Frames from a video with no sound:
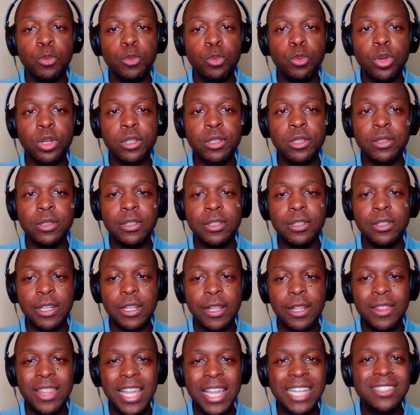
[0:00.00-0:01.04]
Well,
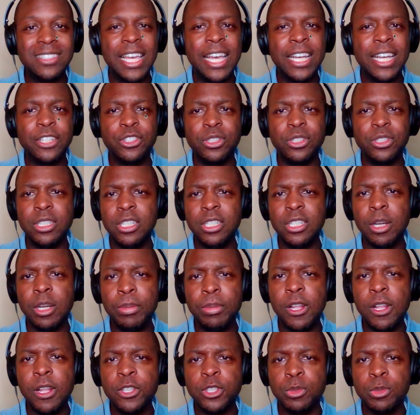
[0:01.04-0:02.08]
that's actually a
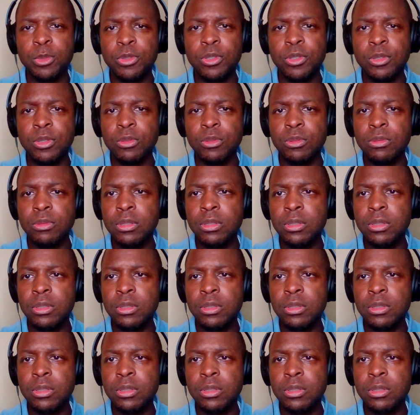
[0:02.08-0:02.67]
plausible